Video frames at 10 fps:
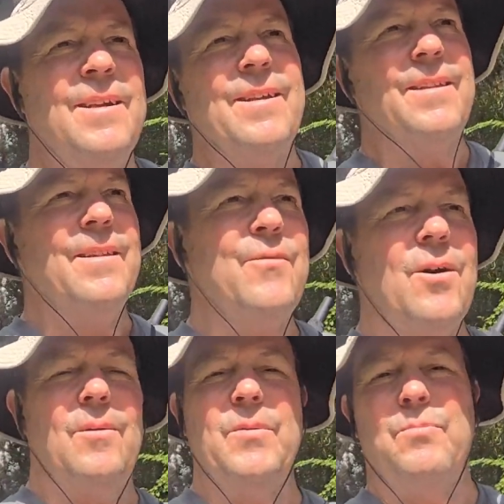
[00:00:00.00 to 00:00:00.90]
that they've
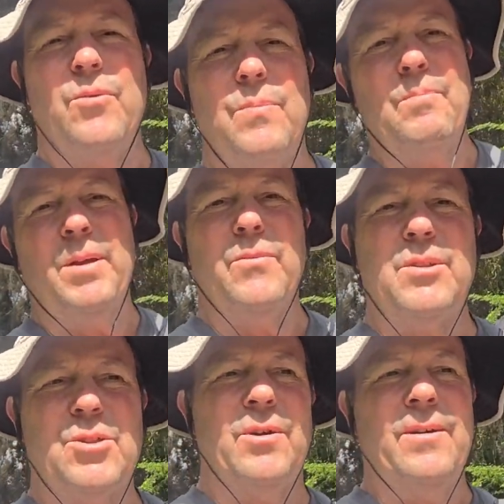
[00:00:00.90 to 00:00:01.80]
all been
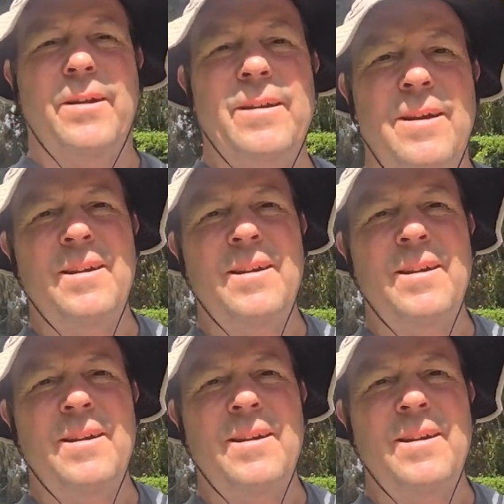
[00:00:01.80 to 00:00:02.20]
withdrawn.